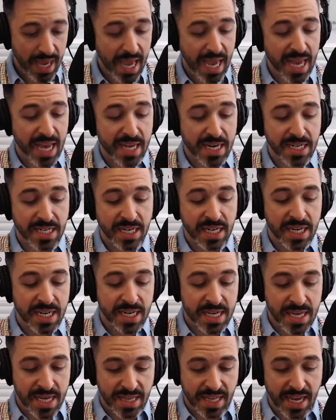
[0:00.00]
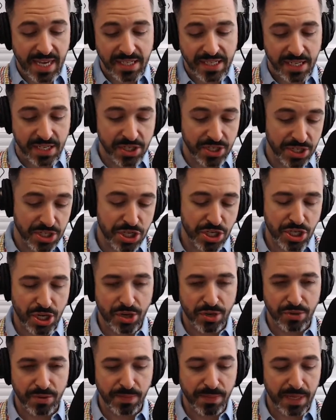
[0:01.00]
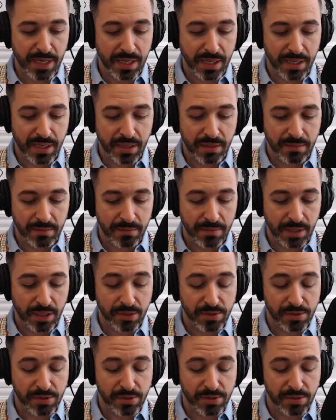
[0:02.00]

and they essentially showed me,